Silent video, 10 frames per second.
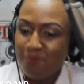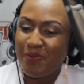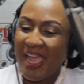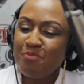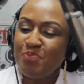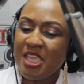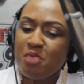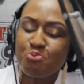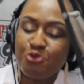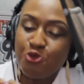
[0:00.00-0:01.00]
by
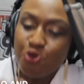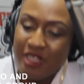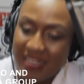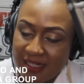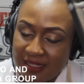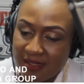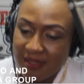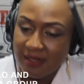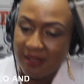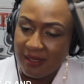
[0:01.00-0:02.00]
being
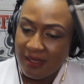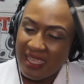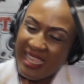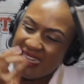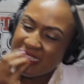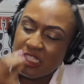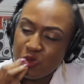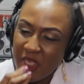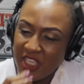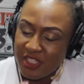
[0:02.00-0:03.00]
prudent in
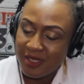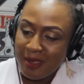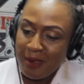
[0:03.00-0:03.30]
speech,